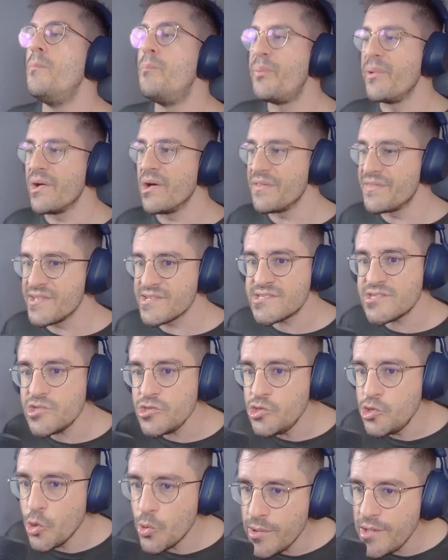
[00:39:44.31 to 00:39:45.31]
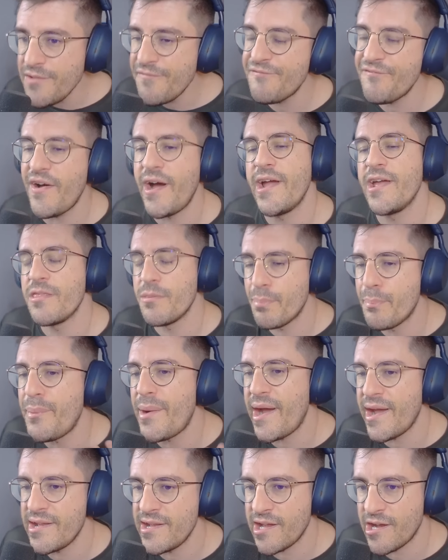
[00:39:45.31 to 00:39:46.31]
build this unified
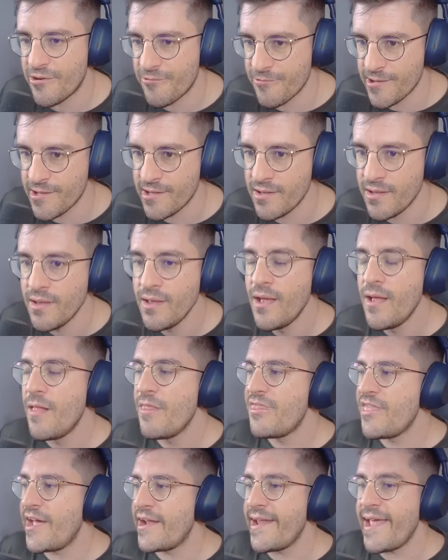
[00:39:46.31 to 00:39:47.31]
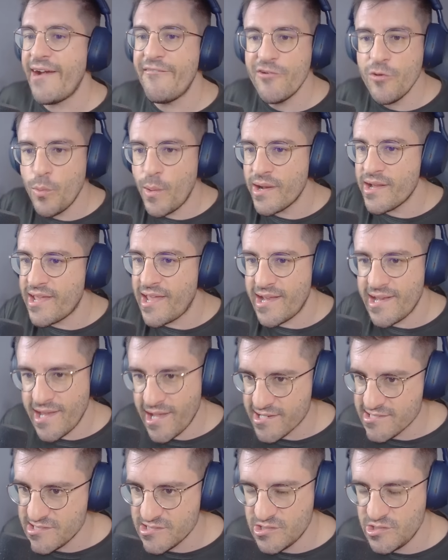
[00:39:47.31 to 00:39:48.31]
binary that everyone can
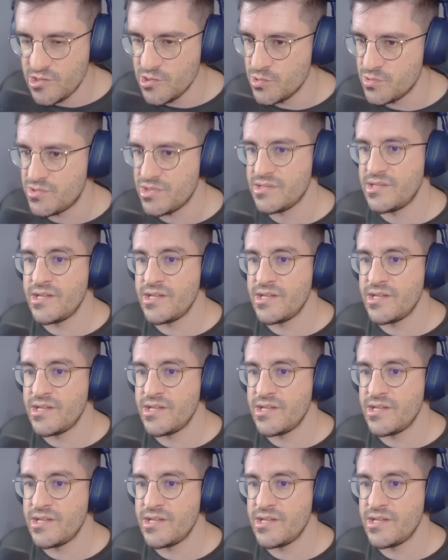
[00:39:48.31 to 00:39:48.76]
execute.